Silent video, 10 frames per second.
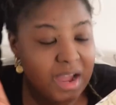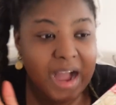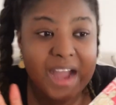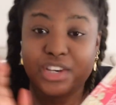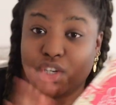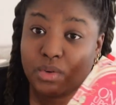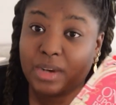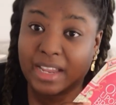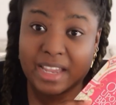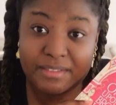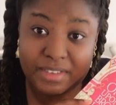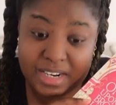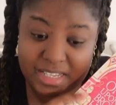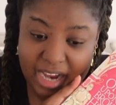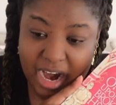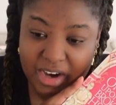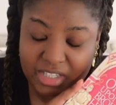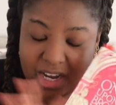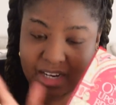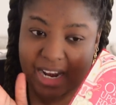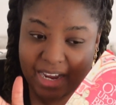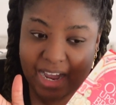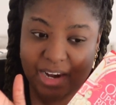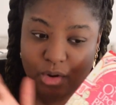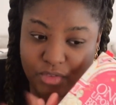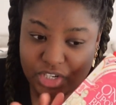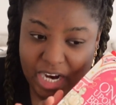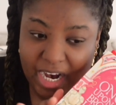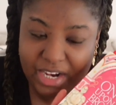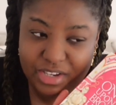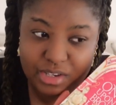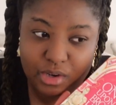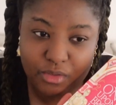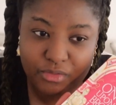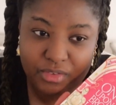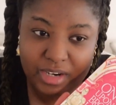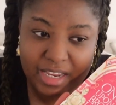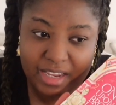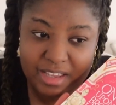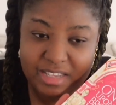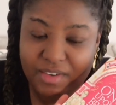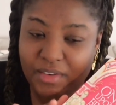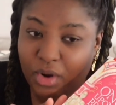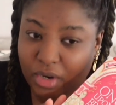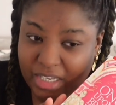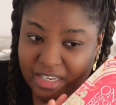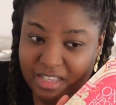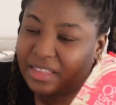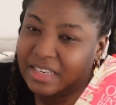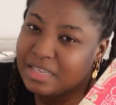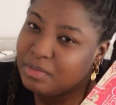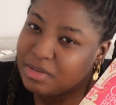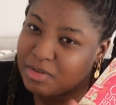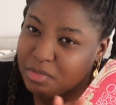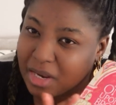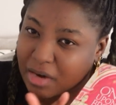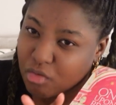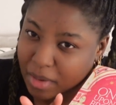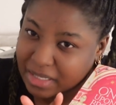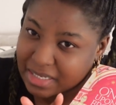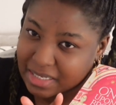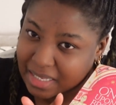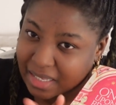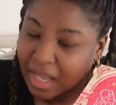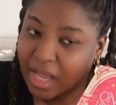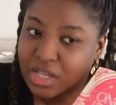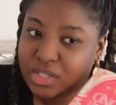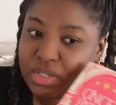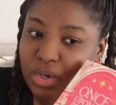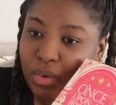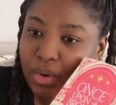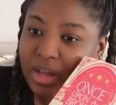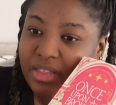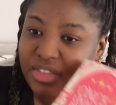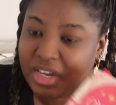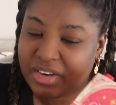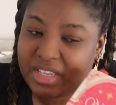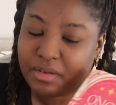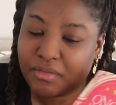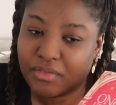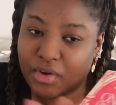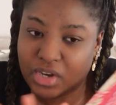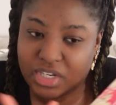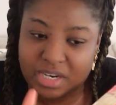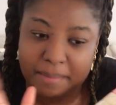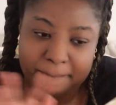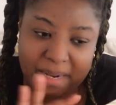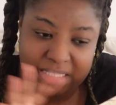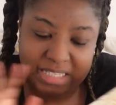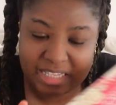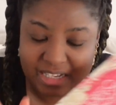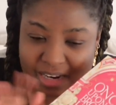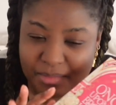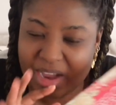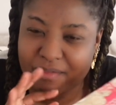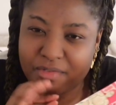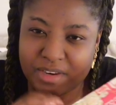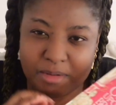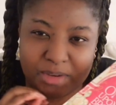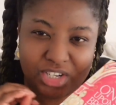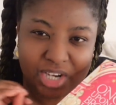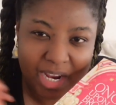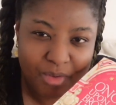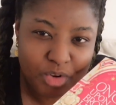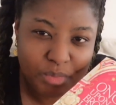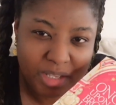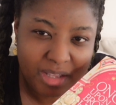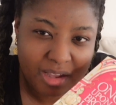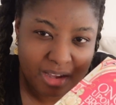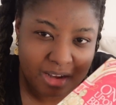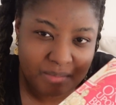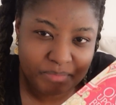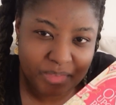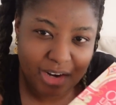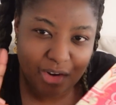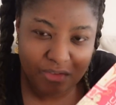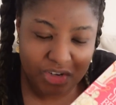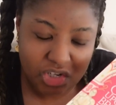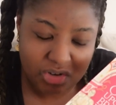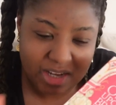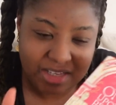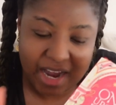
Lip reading: I do like Evelyn as a character, and I love Jack. I just love, he's very cunning, and I think this book is supposed to be a romantasy, so there is flirting and banter and things like that, but I have a feeling maybe Jack would be her love interest.